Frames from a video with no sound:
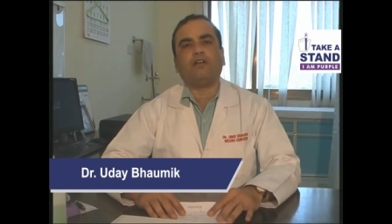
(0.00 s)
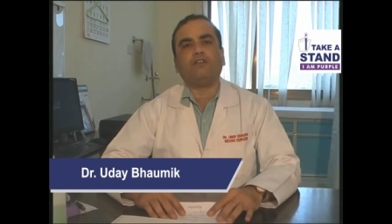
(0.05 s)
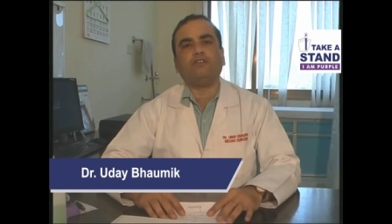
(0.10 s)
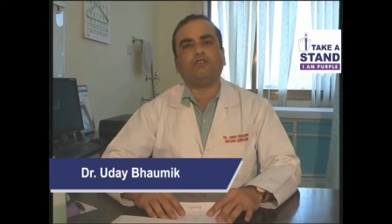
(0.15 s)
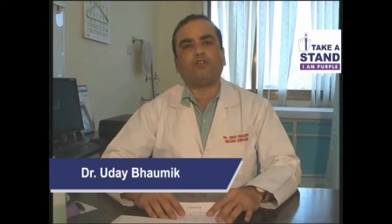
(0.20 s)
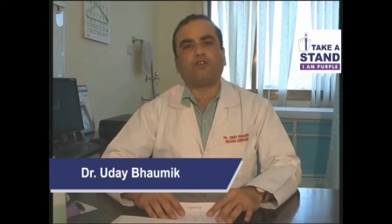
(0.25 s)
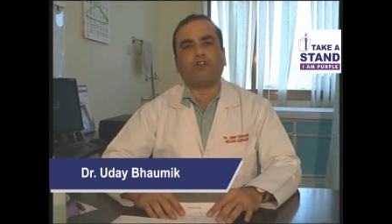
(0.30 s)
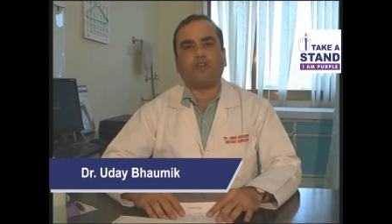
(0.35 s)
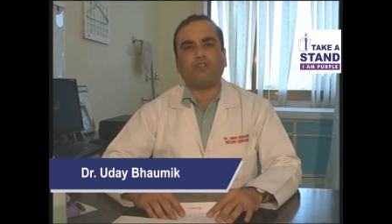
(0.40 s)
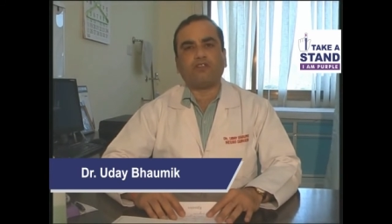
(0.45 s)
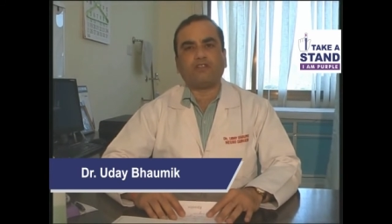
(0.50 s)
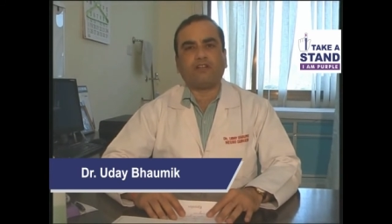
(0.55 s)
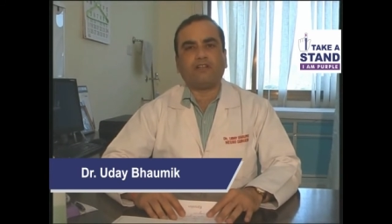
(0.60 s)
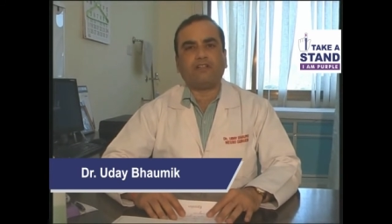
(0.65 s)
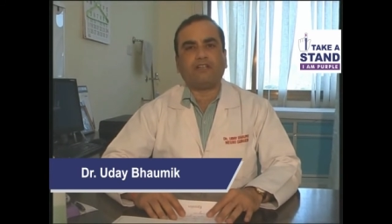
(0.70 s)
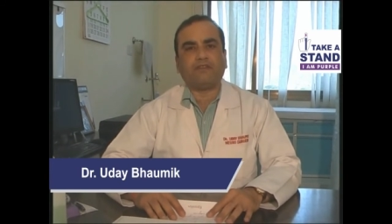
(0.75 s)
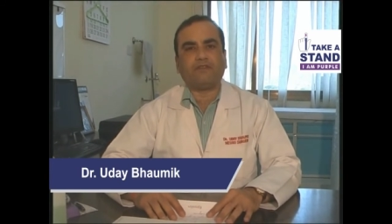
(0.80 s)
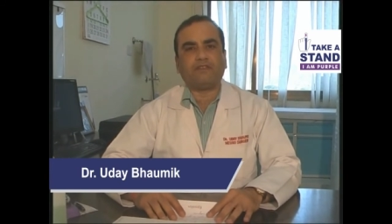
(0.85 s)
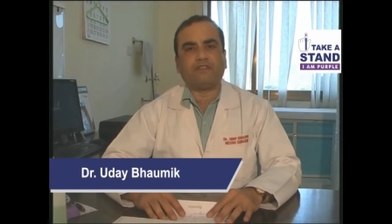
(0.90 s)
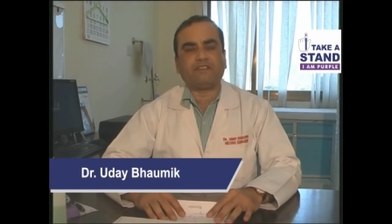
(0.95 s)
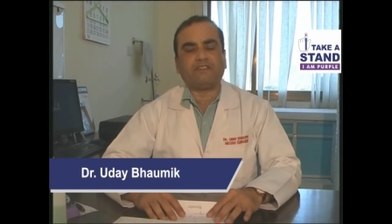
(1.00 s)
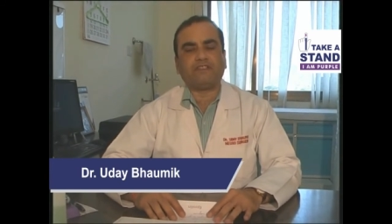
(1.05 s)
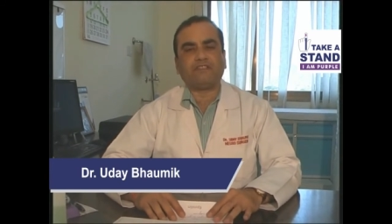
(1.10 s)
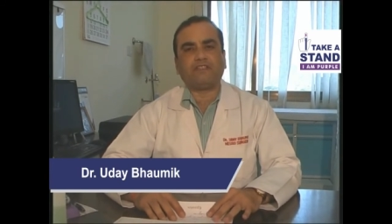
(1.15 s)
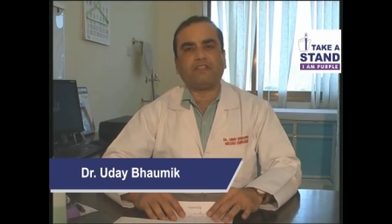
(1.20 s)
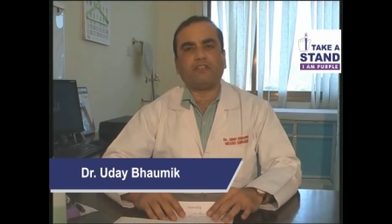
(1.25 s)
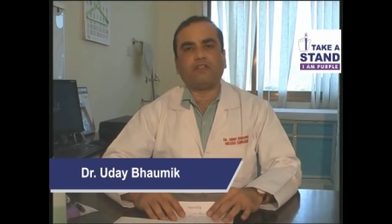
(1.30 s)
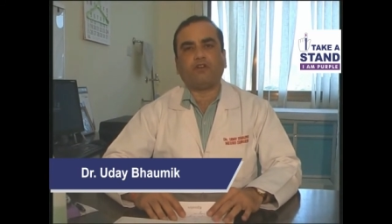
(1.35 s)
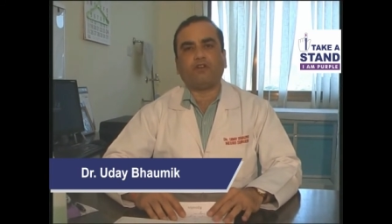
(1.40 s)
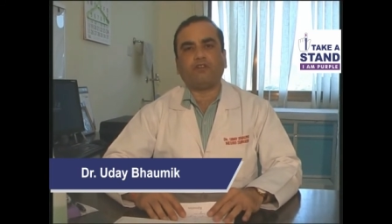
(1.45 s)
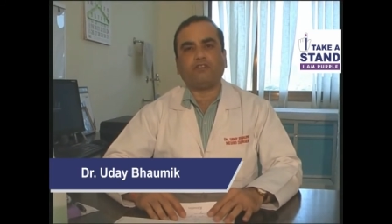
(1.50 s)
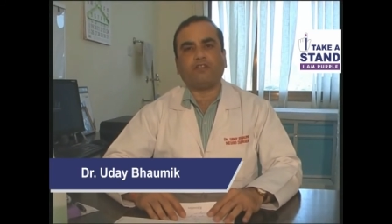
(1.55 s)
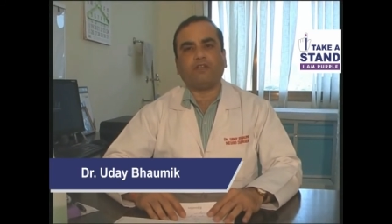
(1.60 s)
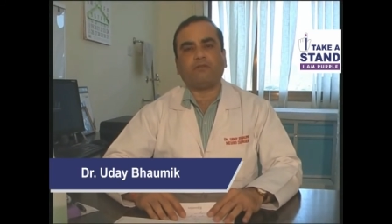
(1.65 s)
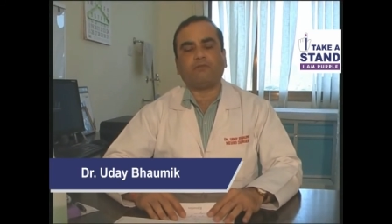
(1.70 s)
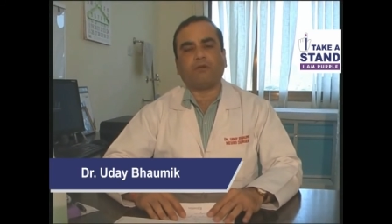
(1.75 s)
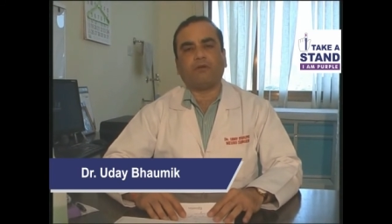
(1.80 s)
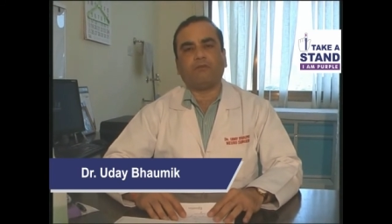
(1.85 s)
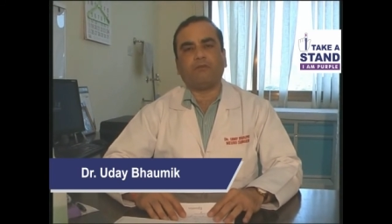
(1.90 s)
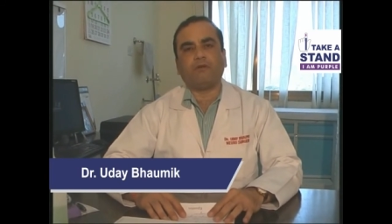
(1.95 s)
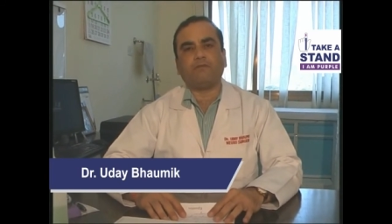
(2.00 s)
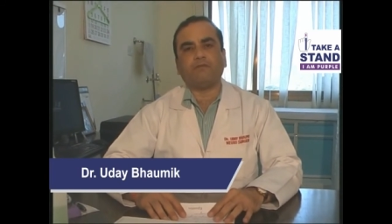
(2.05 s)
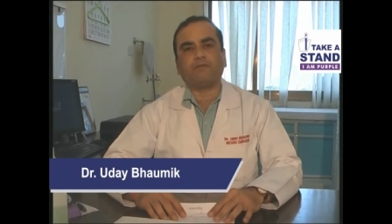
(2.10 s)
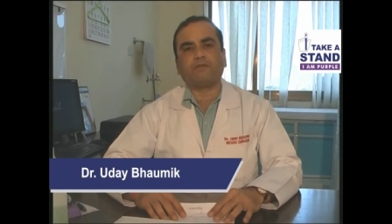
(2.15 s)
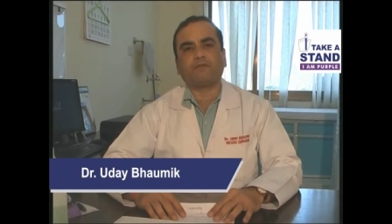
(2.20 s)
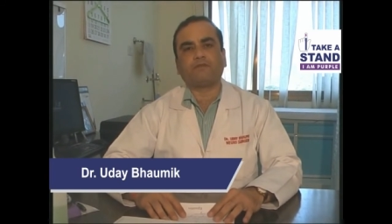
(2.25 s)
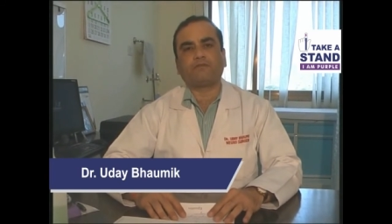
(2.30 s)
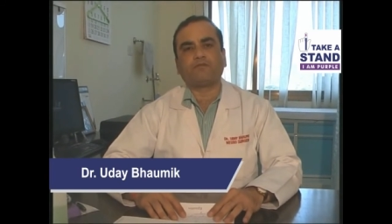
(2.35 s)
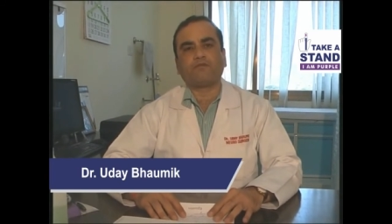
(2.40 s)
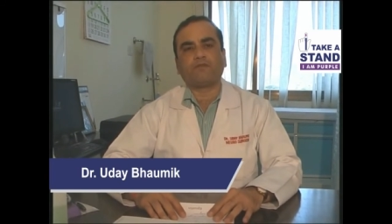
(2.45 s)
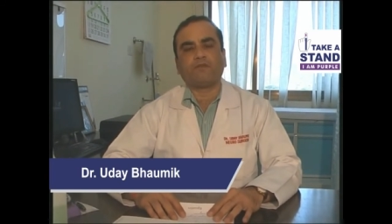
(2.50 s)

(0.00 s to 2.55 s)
neurological deficits and neurological problems.